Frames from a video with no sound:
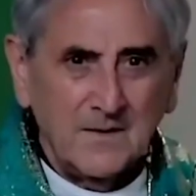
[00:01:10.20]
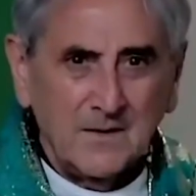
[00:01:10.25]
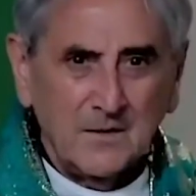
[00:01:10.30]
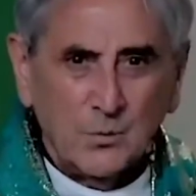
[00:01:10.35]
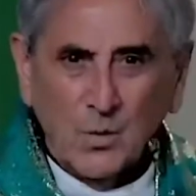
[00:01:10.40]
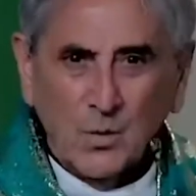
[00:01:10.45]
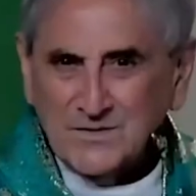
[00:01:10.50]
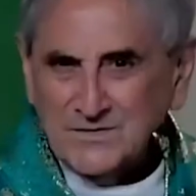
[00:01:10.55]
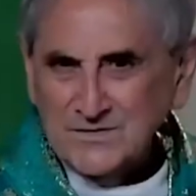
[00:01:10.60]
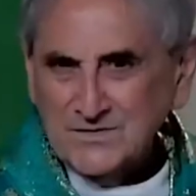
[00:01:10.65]

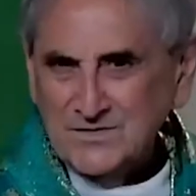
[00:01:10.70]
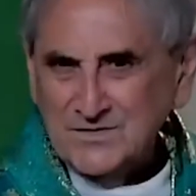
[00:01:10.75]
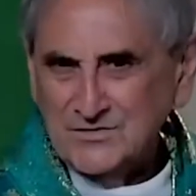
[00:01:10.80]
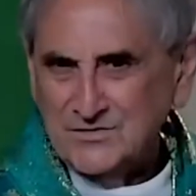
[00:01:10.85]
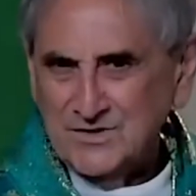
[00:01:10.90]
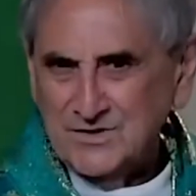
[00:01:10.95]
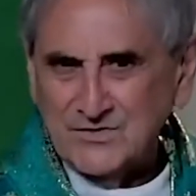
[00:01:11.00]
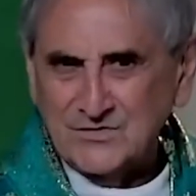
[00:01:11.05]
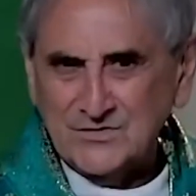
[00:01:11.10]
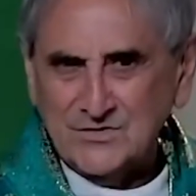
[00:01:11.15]
What did
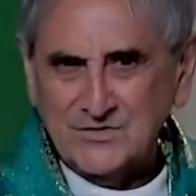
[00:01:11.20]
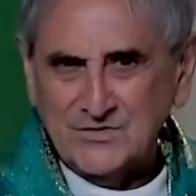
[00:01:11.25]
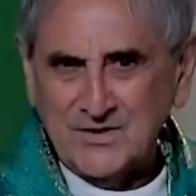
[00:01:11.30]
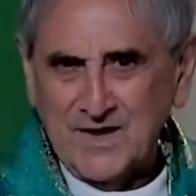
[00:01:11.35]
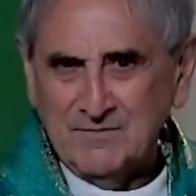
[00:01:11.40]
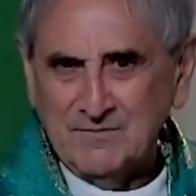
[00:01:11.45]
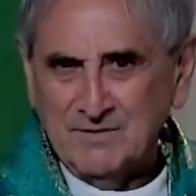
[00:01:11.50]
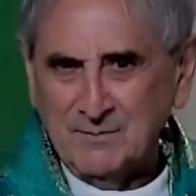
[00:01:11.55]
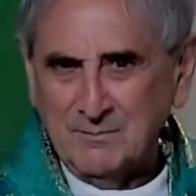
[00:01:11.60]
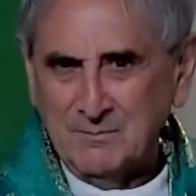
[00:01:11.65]
Jesus
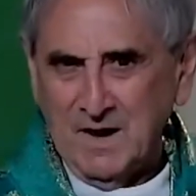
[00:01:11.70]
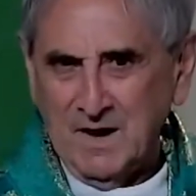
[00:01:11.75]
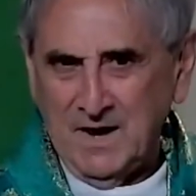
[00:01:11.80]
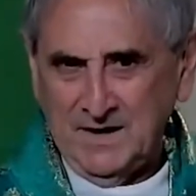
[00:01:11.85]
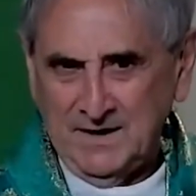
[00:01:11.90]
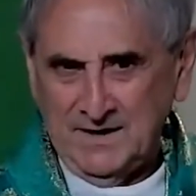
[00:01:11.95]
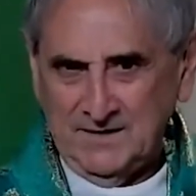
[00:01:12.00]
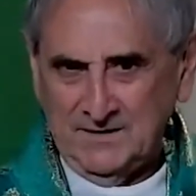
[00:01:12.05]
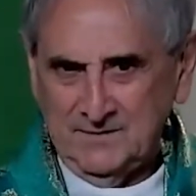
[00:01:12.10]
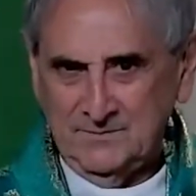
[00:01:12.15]
have in
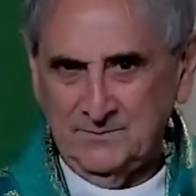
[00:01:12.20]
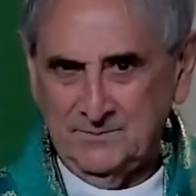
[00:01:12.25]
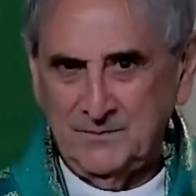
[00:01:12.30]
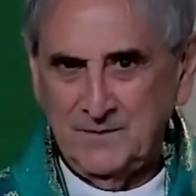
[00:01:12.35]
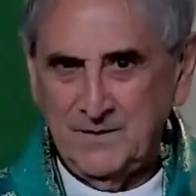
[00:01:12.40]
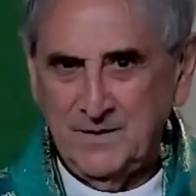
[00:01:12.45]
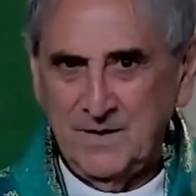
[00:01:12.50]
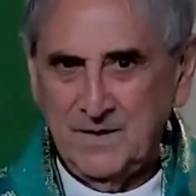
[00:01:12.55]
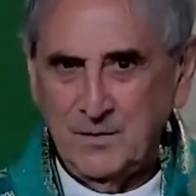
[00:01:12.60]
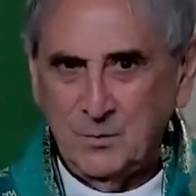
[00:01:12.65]
mind
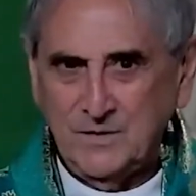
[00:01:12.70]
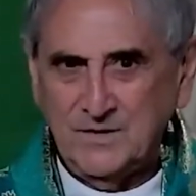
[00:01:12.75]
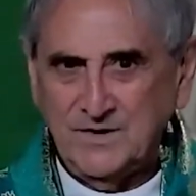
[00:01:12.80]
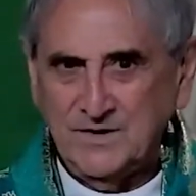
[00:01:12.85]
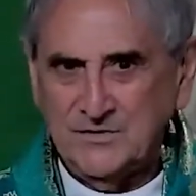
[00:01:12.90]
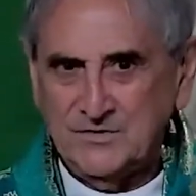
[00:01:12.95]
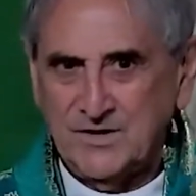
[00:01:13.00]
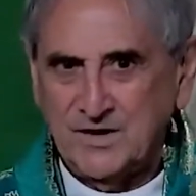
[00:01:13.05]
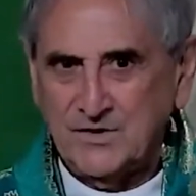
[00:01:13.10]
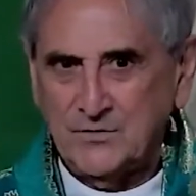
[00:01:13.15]
when he
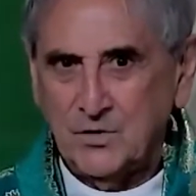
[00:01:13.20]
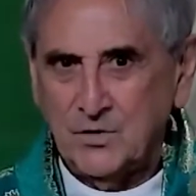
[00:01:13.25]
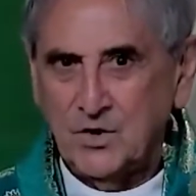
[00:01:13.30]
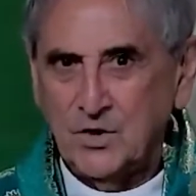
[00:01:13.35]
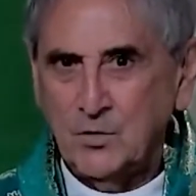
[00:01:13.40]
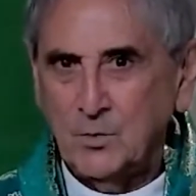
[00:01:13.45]
said,